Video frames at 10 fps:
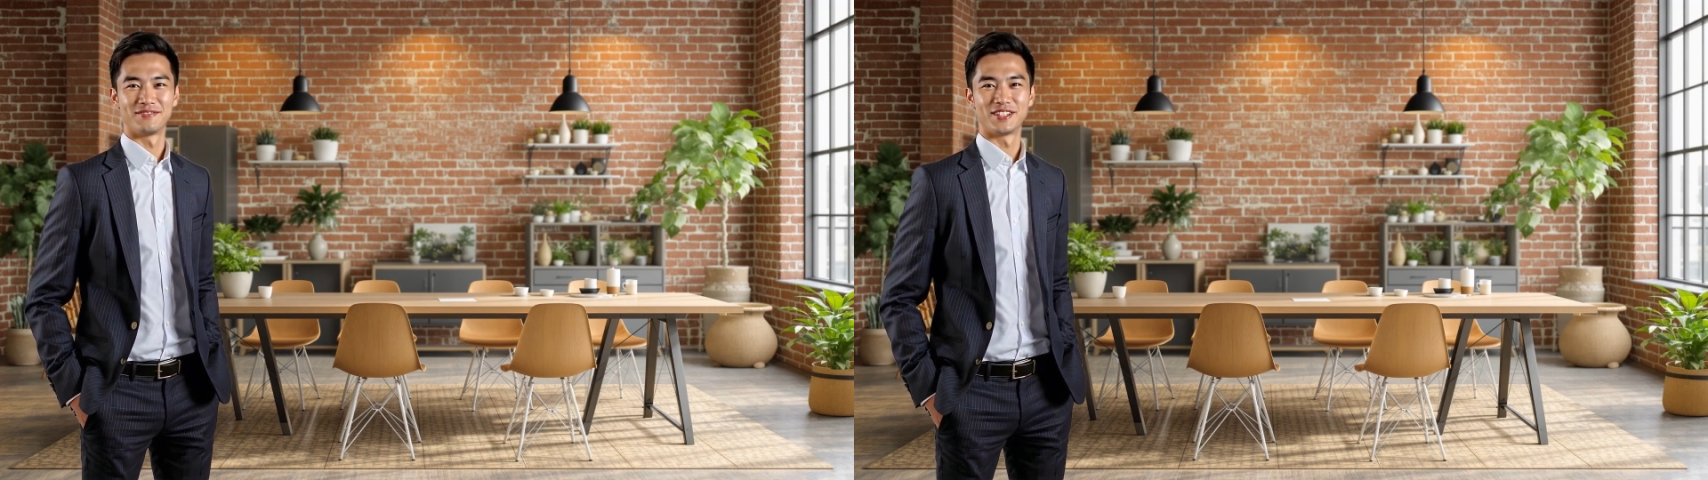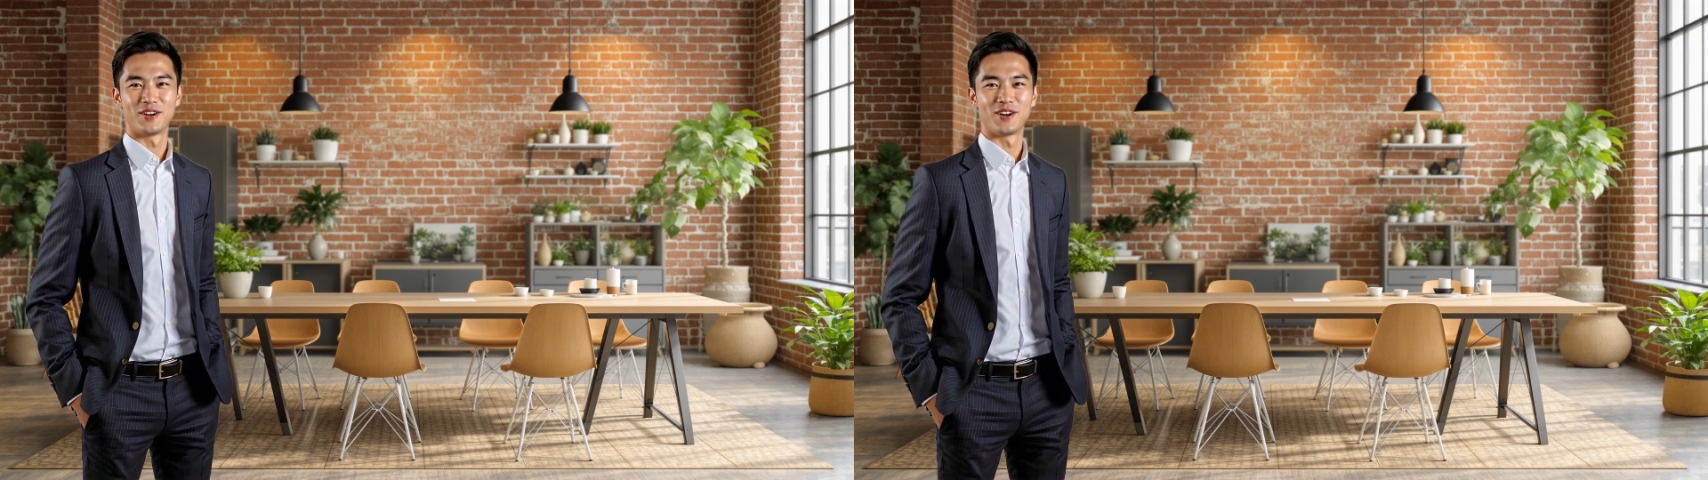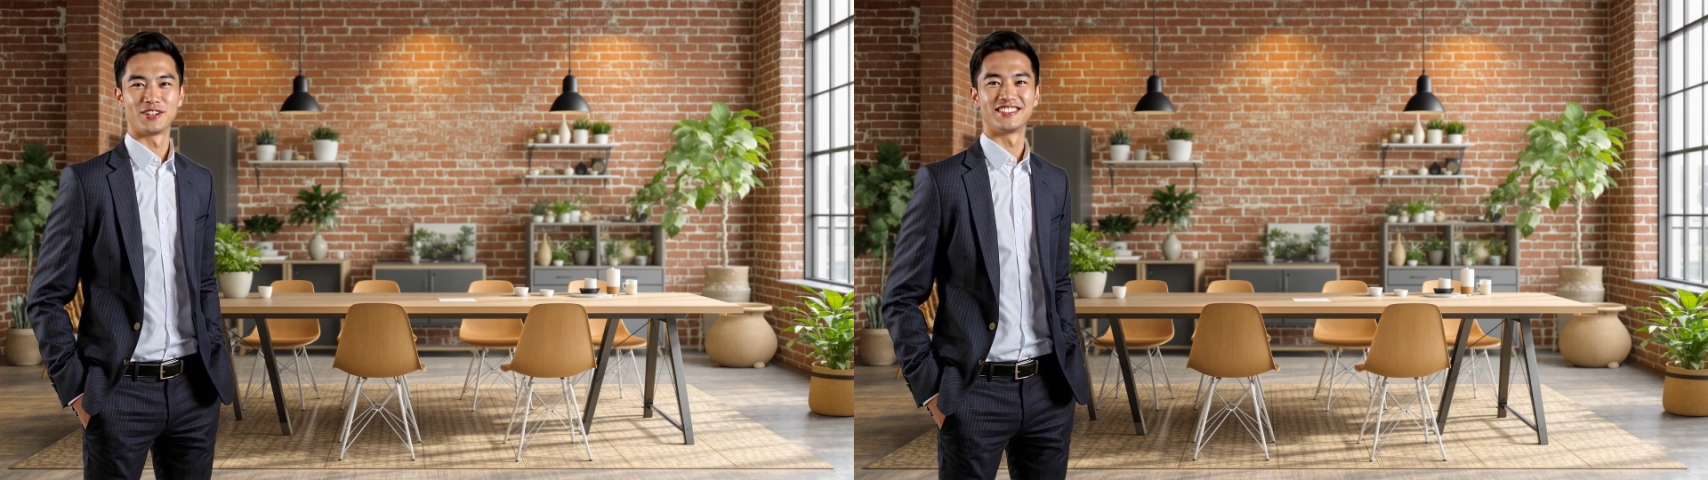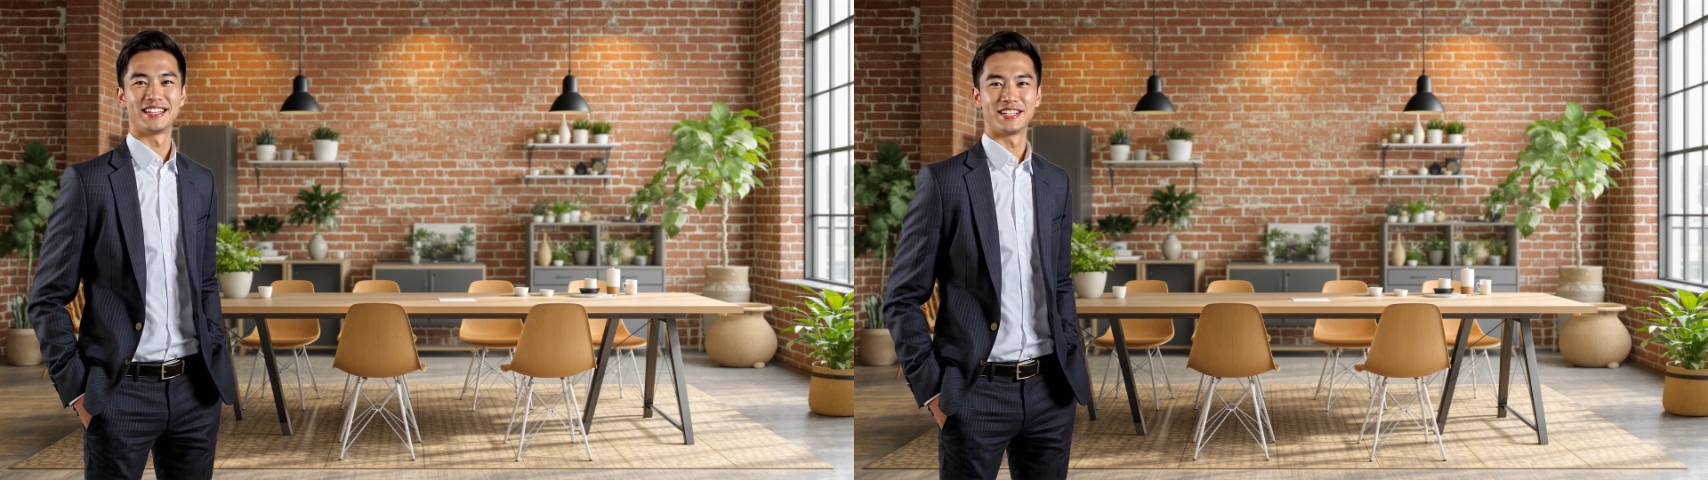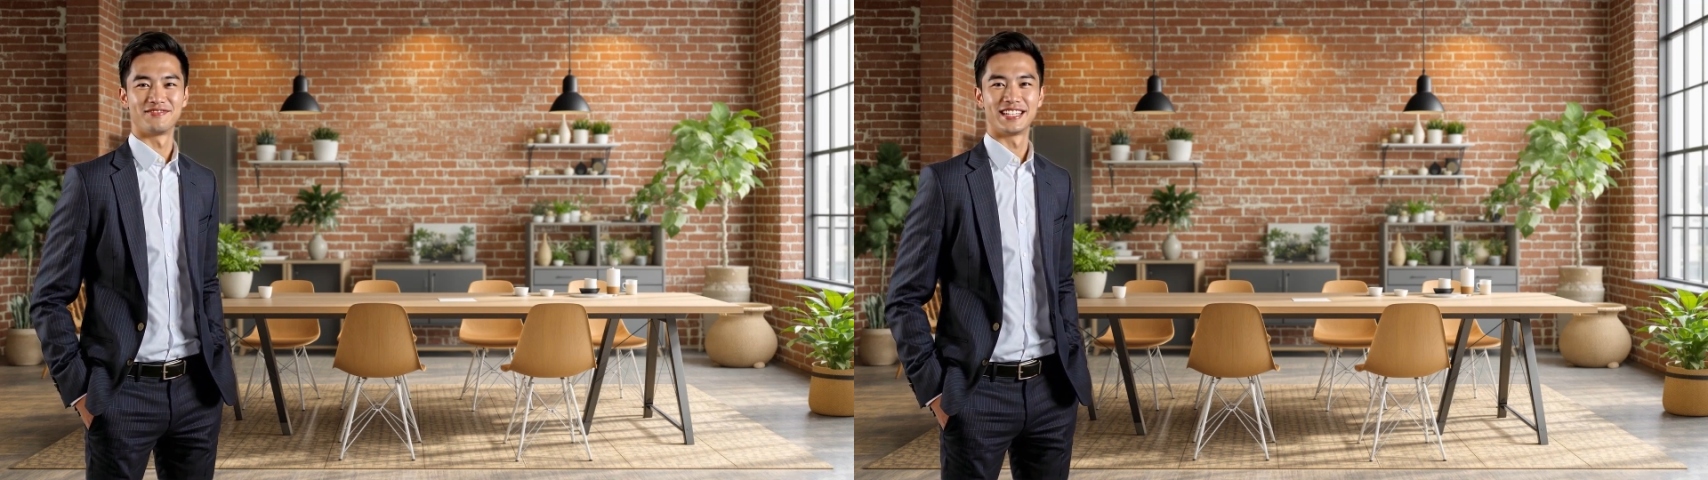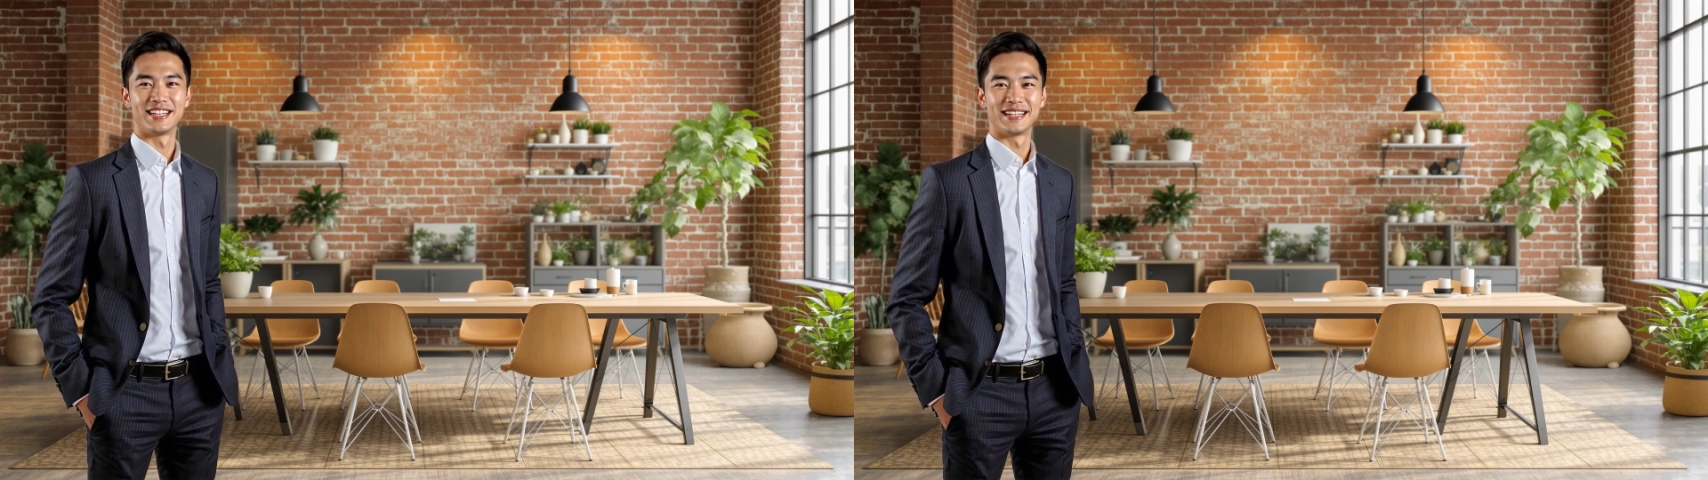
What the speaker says: if there are significant